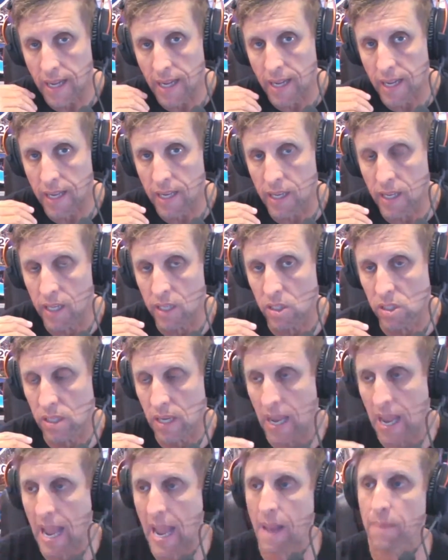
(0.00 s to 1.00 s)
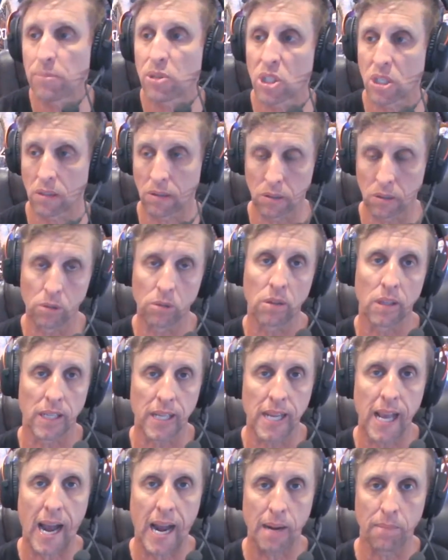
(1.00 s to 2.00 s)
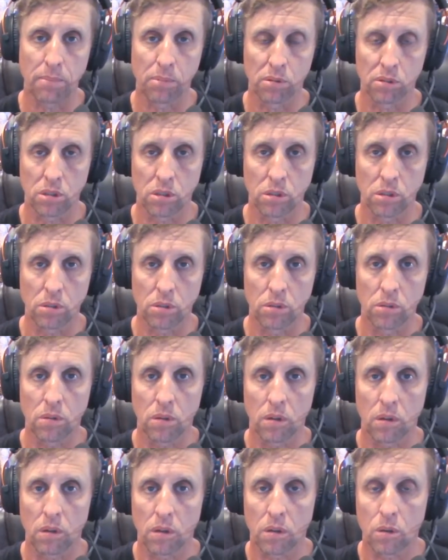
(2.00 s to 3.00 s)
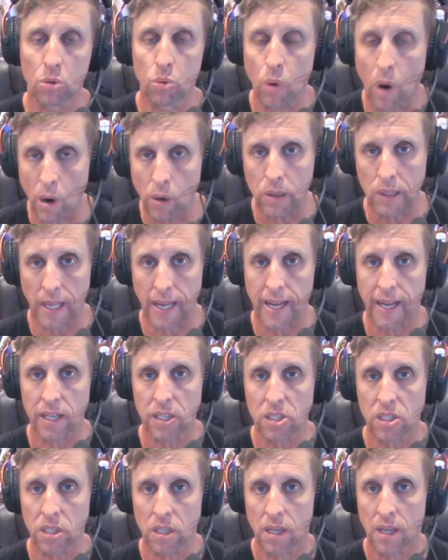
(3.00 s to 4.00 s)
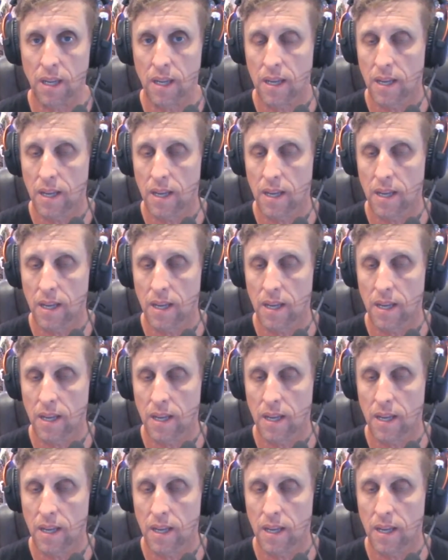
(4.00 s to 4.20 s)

It is absolutely able to grow legs,